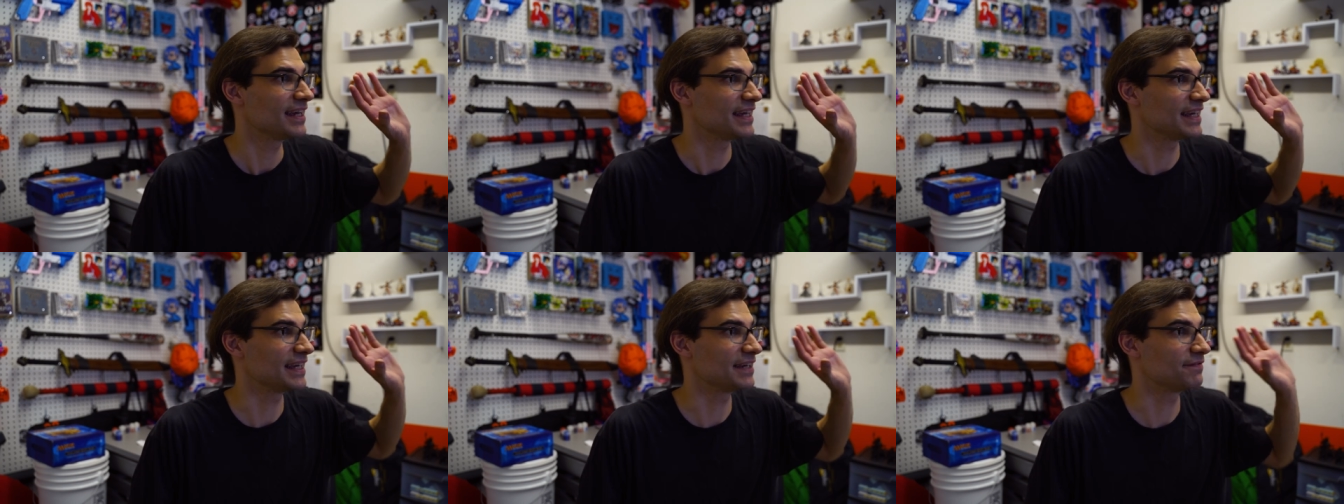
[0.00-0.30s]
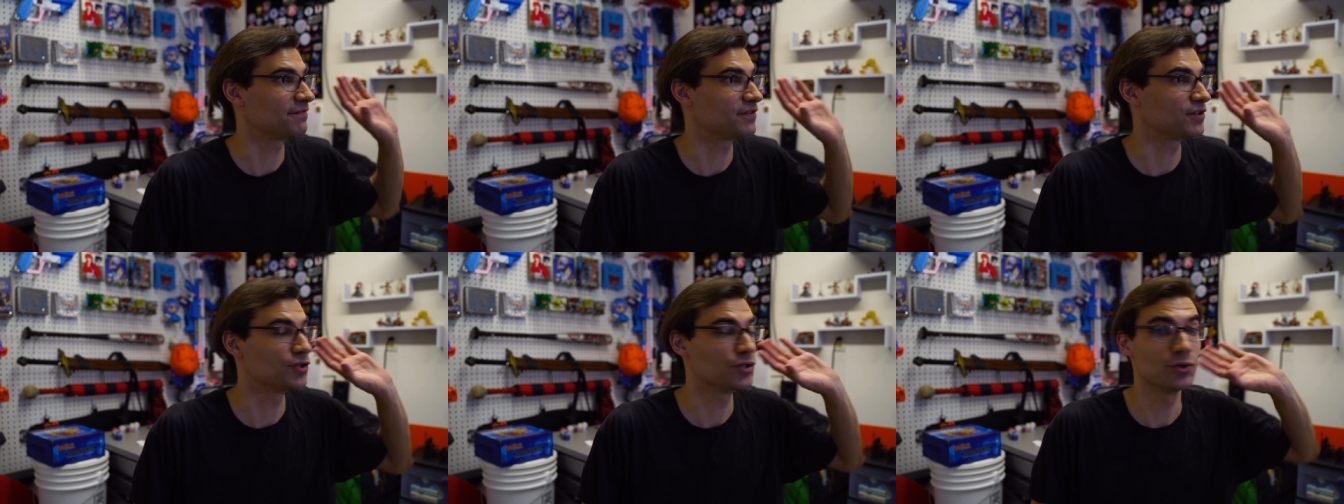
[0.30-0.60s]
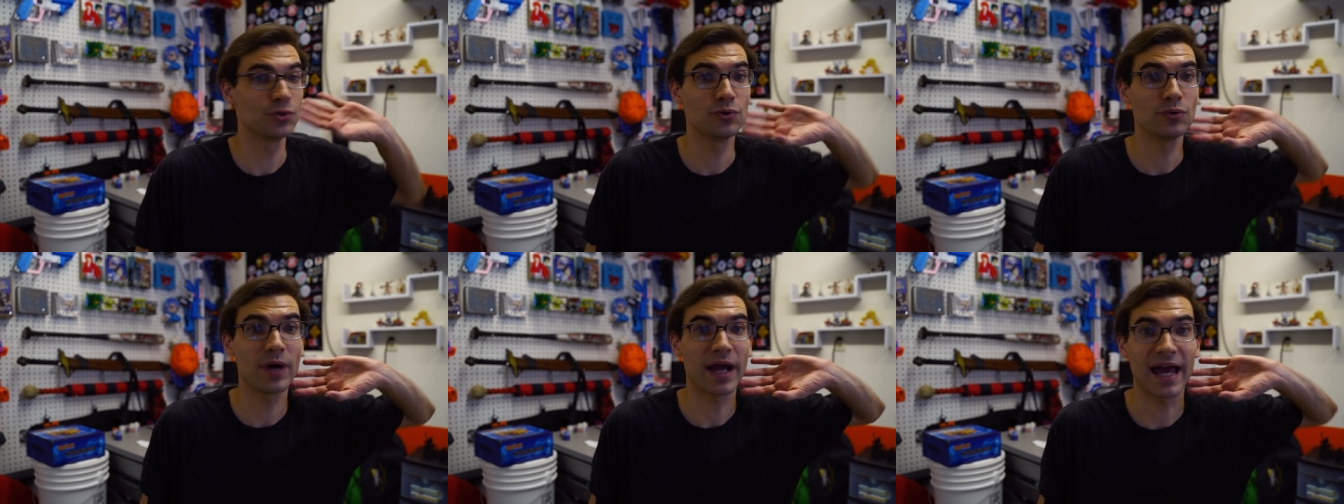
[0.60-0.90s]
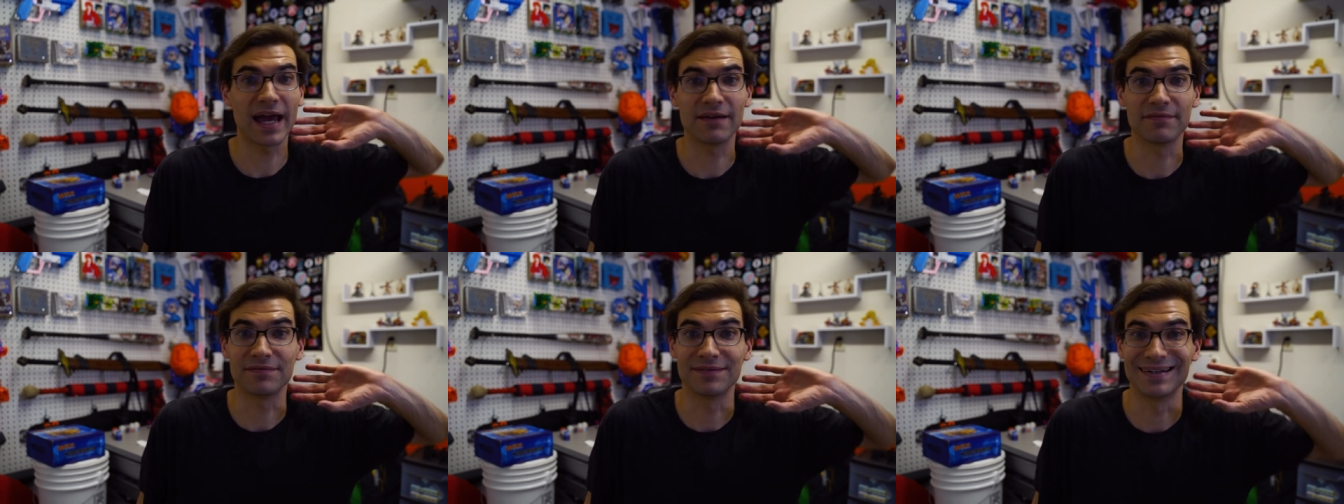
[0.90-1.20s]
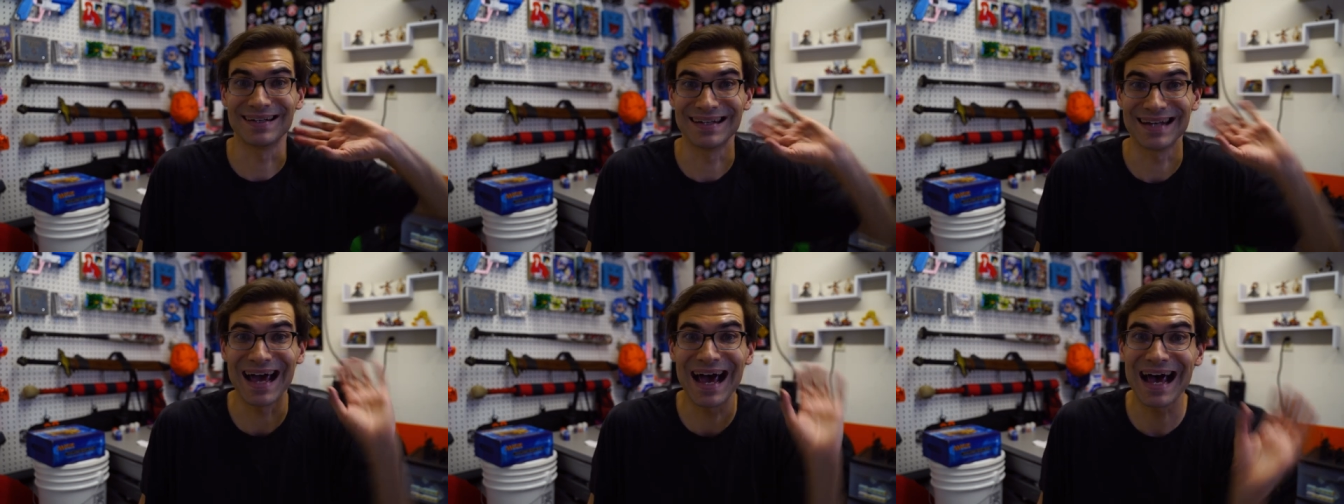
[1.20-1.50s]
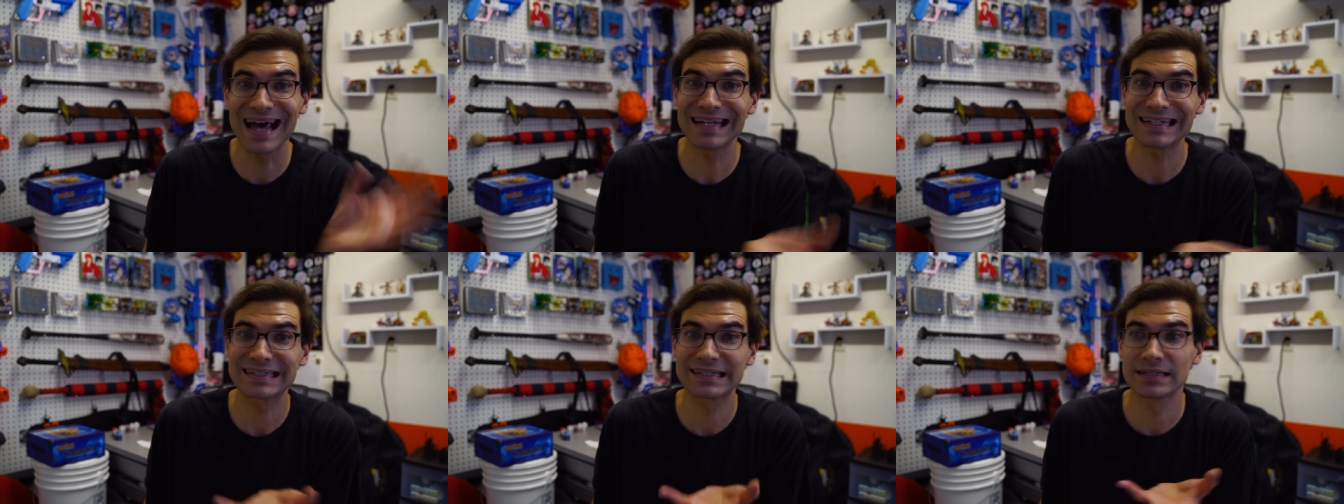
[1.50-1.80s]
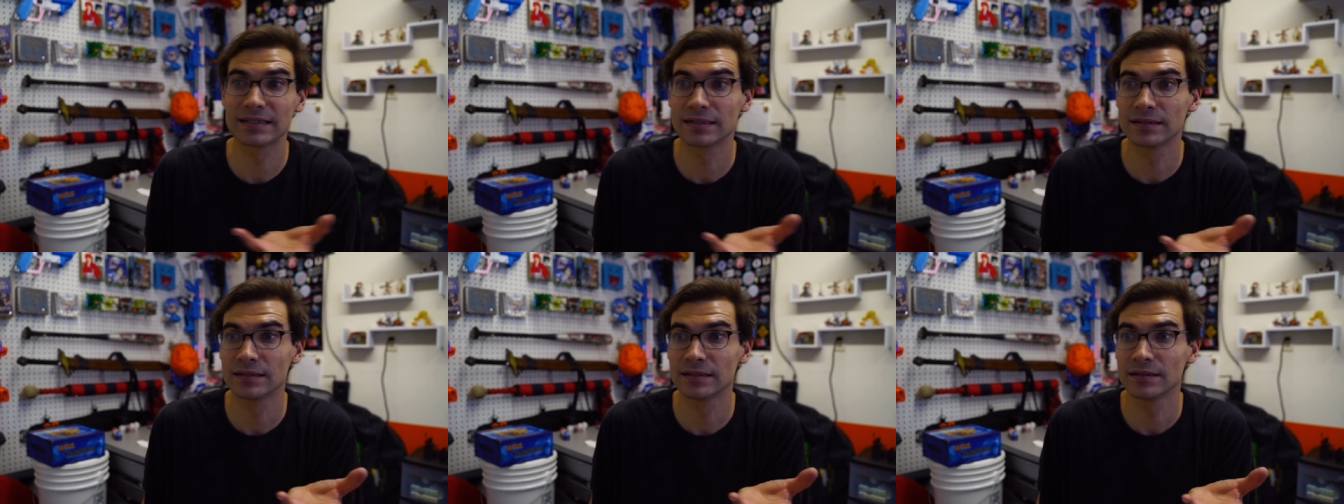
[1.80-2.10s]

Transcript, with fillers: if you have not